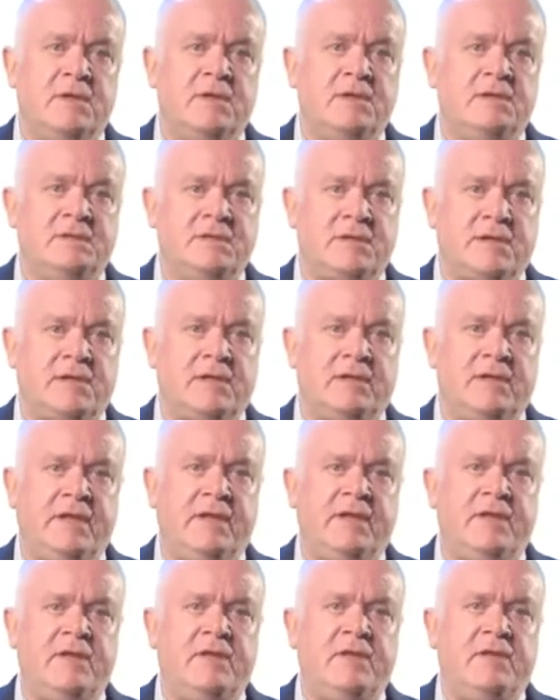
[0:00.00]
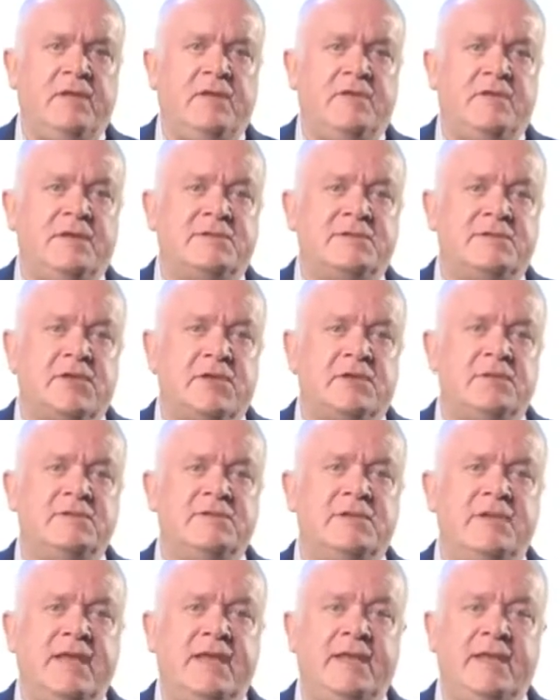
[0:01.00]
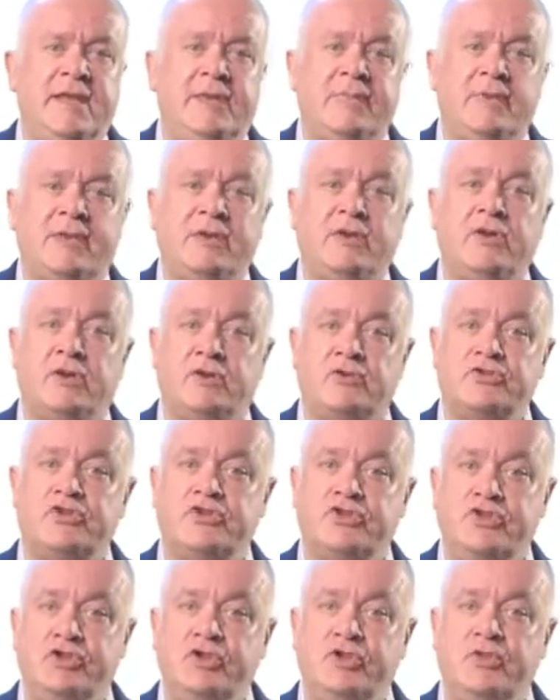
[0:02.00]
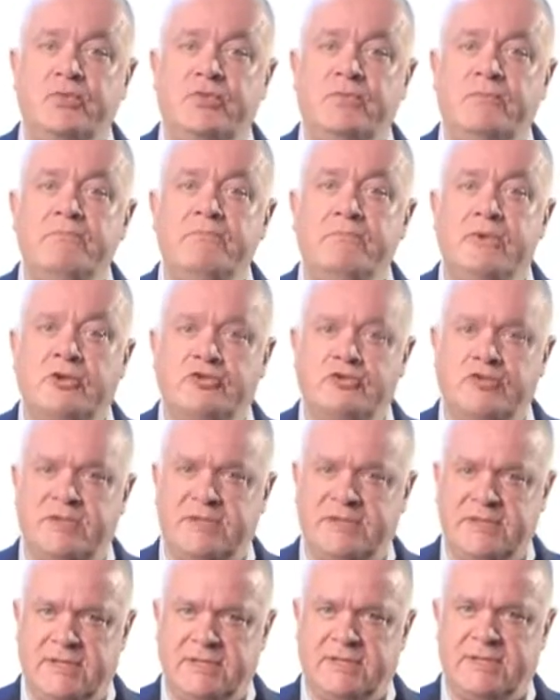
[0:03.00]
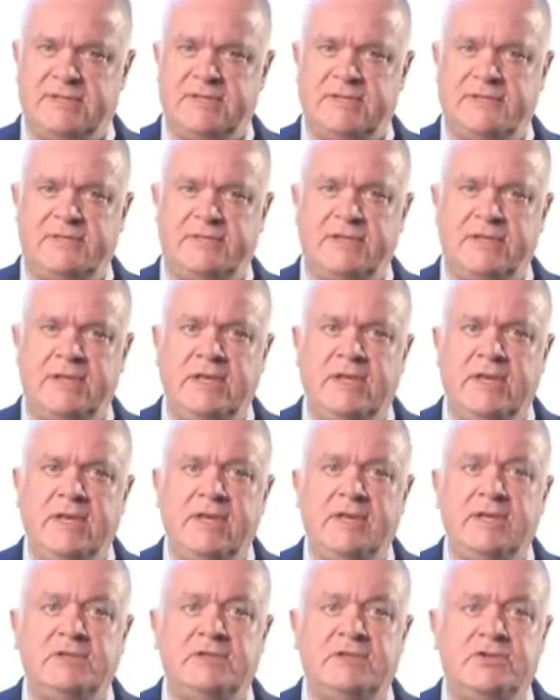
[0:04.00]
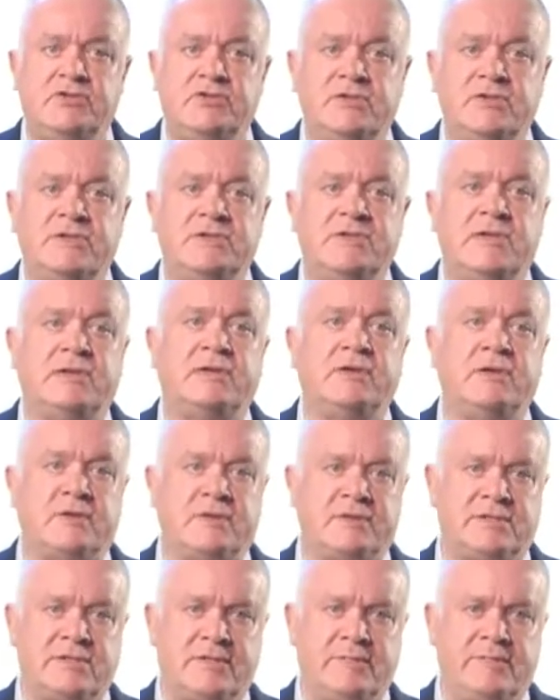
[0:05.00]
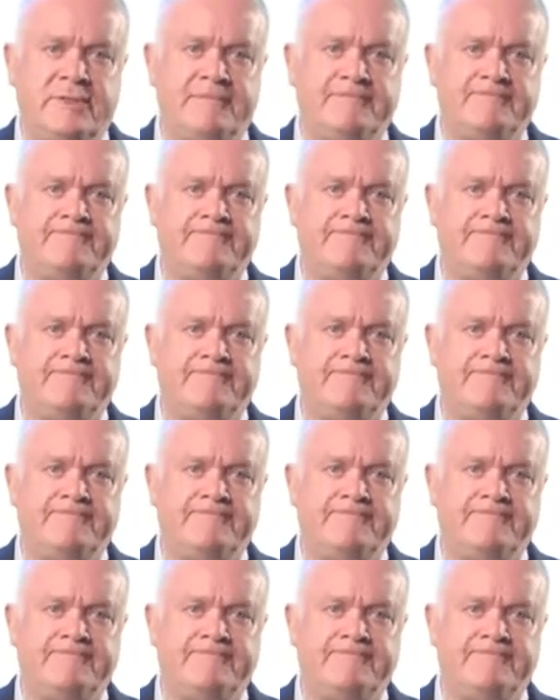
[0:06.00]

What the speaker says: Secondly, there's those that inhibit COX-2 with moderate sensitivity, such as celecoxib.